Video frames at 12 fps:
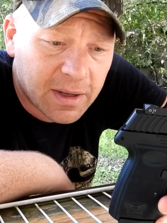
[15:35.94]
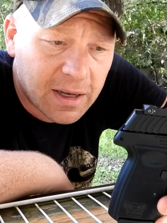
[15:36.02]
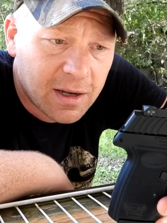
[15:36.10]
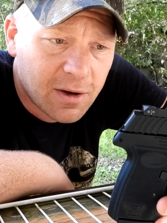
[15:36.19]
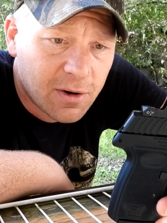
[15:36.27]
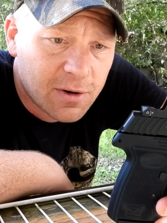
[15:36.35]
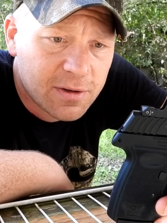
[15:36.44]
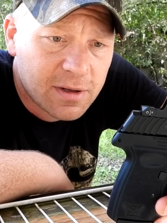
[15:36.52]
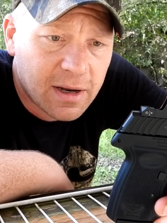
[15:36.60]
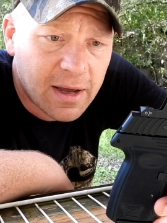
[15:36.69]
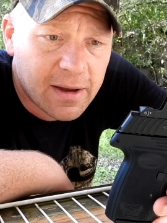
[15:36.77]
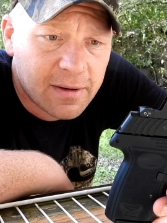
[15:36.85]
any harder
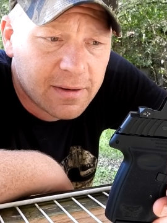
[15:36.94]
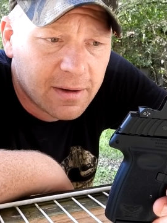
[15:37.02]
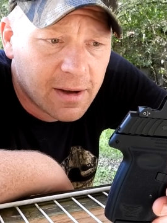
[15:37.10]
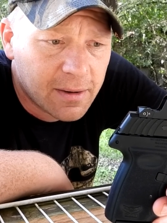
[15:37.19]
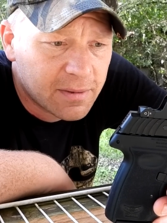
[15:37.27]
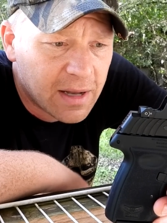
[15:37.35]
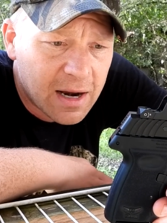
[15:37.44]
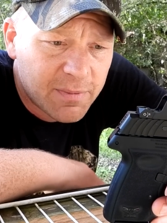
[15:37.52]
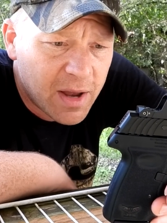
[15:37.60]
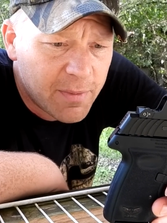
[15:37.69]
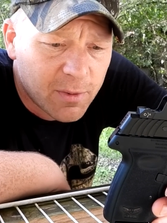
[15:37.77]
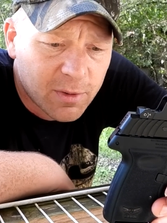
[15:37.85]
than that. A lot of
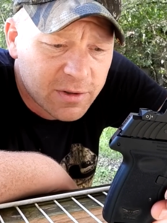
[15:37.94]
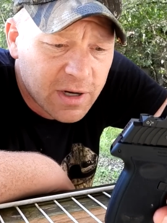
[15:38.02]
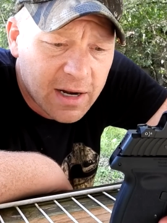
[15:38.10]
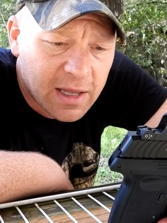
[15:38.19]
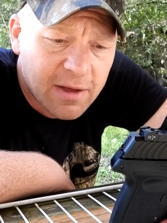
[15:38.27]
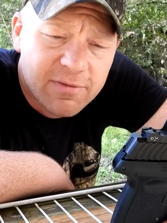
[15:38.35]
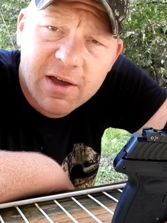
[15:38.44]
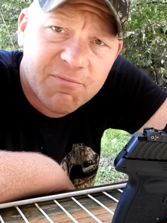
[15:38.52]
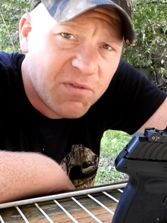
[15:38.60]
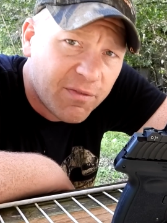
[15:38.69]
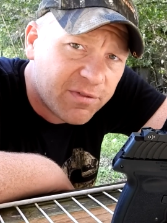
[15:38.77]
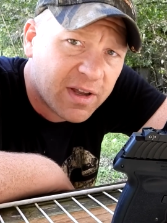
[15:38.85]
people will try to give you a
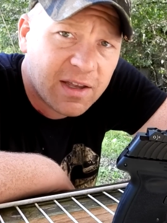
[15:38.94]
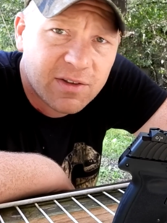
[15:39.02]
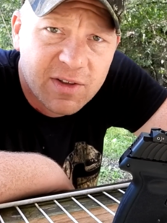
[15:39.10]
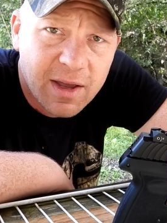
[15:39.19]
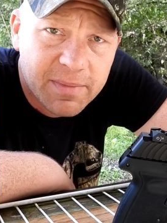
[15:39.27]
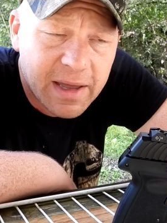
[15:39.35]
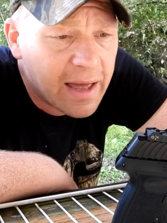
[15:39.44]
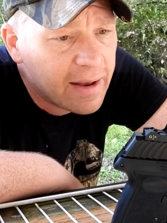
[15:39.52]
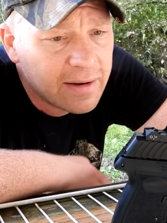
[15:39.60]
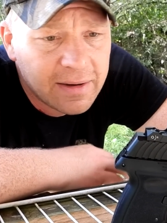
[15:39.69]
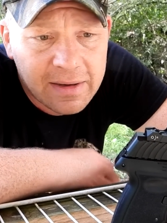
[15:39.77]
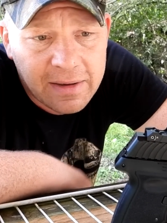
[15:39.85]
15-step
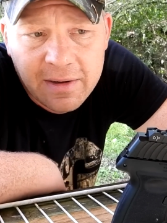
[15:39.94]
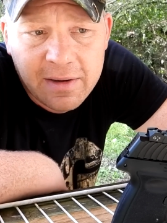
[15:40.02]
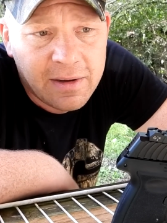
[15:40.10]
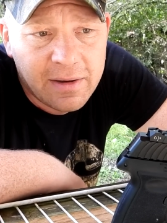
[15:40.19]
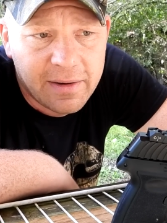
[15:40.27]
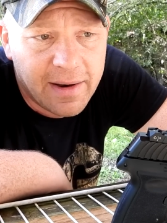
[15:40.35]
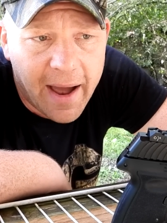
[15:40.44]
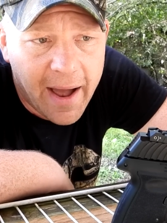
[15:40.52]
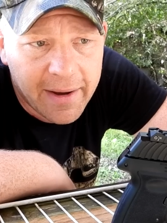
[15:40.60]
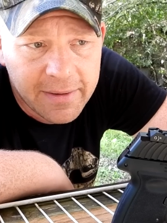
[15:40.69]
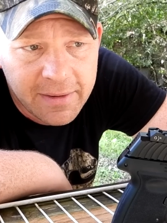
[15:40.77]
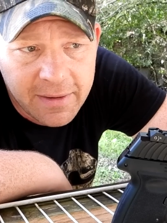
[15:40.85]
guide. Nah,
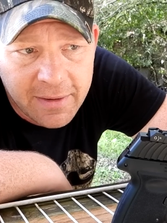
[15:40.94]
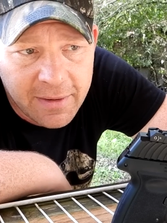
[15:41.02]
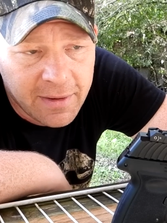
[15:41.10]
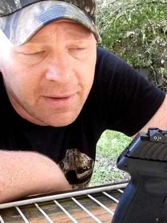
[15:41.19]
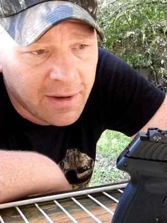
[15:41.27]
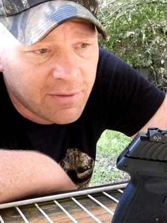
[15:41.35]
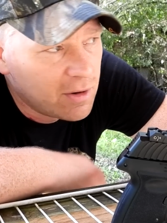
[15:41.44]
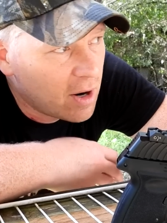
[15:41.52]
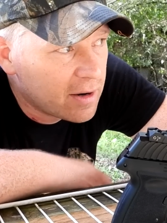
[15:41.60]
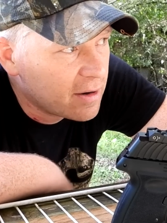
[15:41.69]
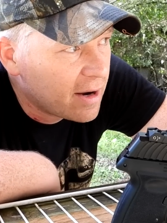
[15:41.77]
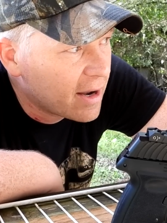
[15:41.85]
if you're
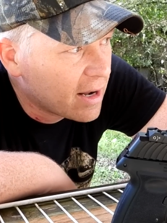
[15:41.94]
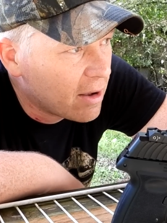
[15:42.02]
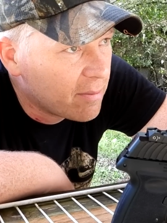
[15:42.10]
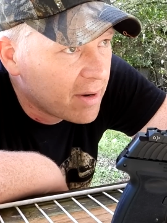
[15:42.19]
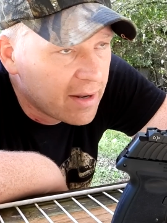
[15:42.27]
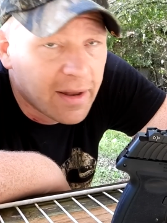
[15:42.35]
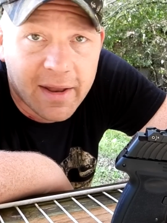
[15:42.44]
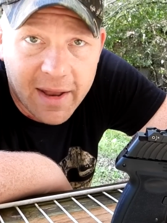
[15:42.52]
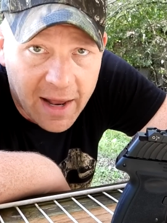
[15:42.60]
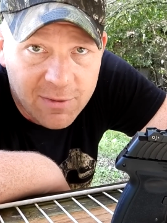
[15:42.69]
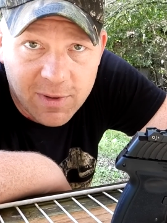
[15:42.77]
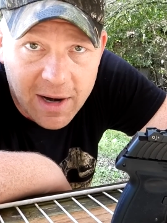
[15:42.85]
out here hanging out with me,
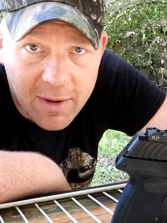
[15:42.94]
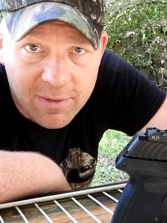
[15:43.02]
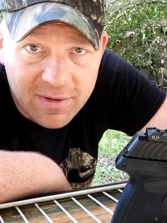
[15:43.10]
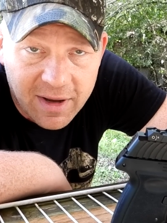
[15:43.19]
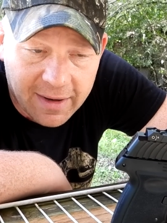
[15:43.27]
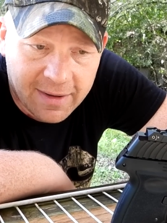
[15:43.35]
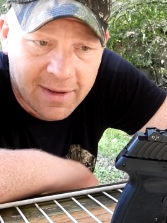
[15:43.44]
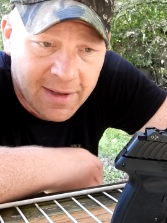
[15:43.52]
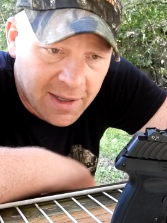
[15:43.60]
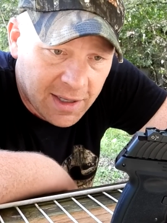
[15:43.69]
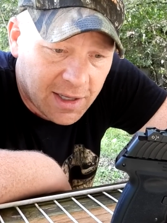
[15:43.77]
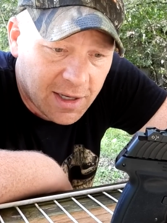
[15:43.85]
that's what I would say.
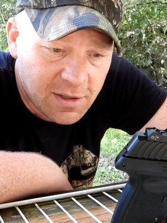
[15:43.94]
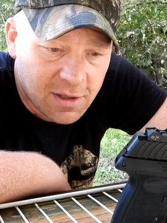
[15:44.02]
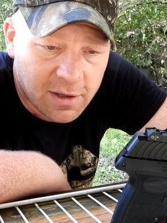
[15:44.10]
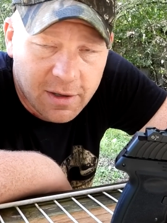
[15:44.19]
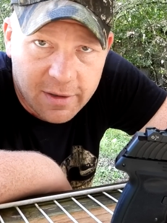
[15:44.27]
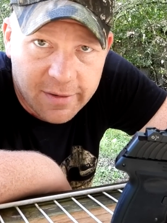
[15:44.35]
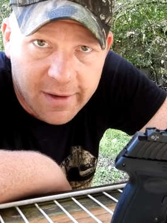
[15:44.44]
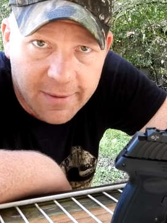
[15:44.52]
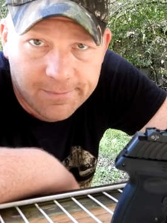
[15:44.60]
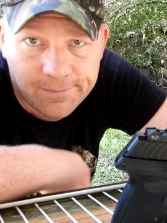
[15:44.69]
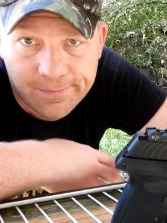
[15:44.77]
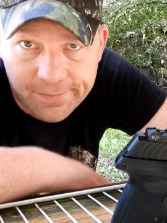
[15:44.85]
Get you a good
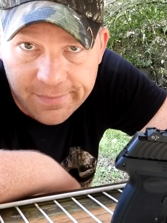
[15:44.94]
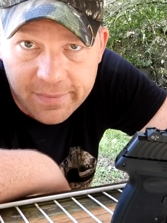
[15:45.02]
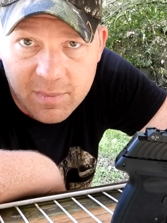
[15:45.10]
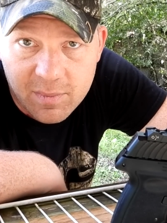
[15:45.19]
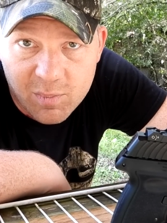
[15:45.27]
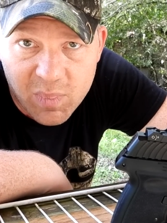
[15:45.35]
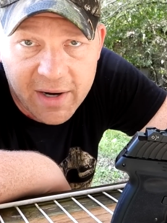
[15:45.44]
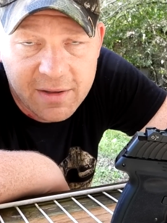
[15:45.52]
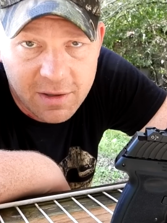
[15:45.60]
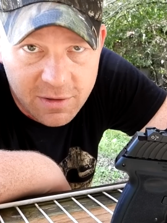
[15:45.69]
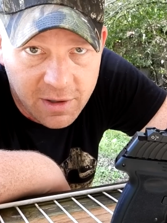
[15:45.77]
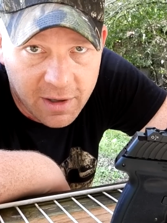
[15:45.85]
grip, break
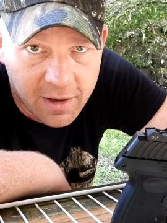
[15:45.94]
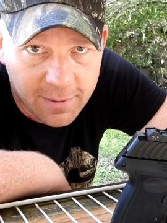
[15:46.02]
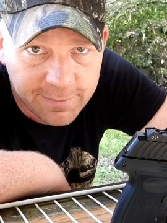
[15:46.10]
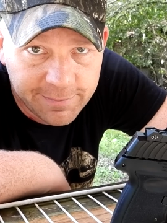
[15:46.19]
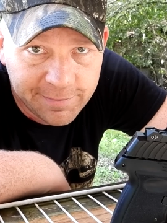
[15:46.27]
the trigger